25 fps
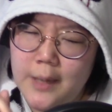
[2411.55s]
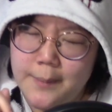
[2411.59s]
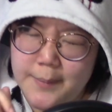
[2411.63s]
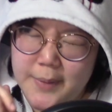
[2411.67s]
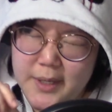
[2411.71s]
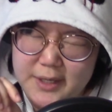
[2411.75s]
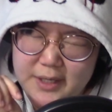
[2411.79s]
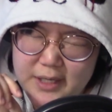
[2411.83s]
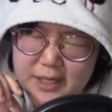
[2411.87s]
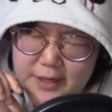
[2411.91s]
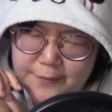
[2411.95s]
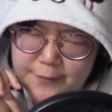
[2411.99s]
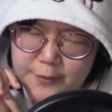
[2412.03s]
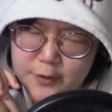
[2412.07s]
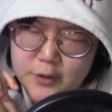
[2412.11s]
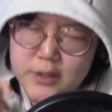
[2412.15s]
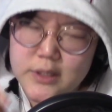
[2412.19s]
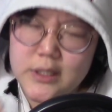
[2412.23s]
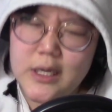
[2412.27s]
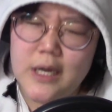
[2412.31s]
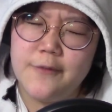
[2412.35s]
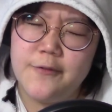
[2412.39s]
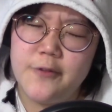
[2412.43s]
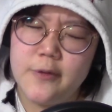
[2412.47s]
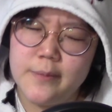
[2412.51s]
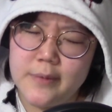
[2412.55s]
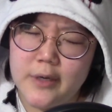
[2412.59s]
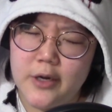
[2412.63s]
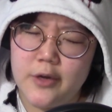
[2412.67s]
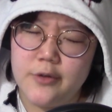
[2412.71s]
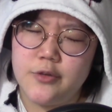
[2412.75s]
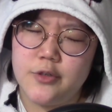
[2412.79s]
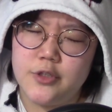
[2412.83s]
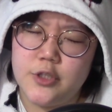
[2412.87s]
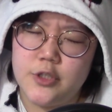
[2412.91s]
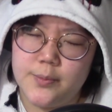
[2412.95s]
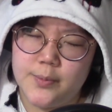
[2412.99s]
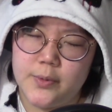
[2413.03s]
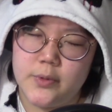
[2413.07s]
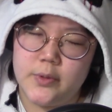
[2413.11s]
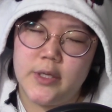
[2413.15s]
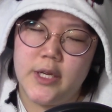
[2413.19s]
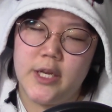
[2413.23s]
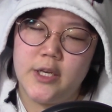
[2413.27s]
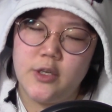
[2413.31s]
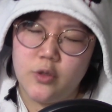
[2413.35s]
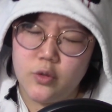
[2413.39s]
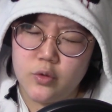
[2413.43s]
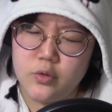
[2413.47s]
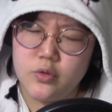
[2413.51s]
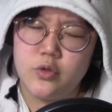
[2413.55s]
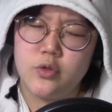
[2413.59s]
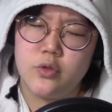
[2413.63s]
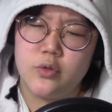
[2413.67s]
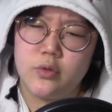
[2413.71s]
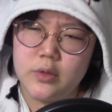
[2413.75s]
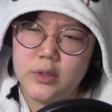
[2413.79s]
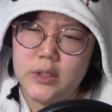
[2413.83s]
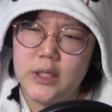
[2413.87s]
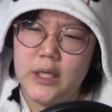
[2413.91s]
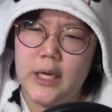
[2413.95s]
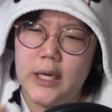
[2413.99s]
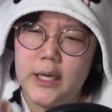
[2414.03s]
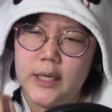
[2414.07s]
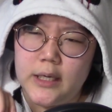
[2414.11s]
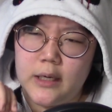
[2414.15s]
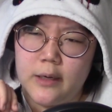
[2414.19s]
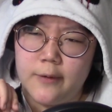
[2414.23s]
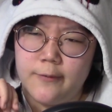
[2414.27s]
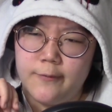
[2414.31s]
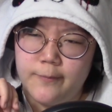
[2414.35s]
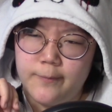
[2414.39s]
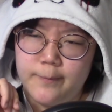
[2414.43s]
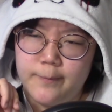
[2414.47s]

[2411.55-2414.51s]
But if you start from Naruto Shippuden, you do need a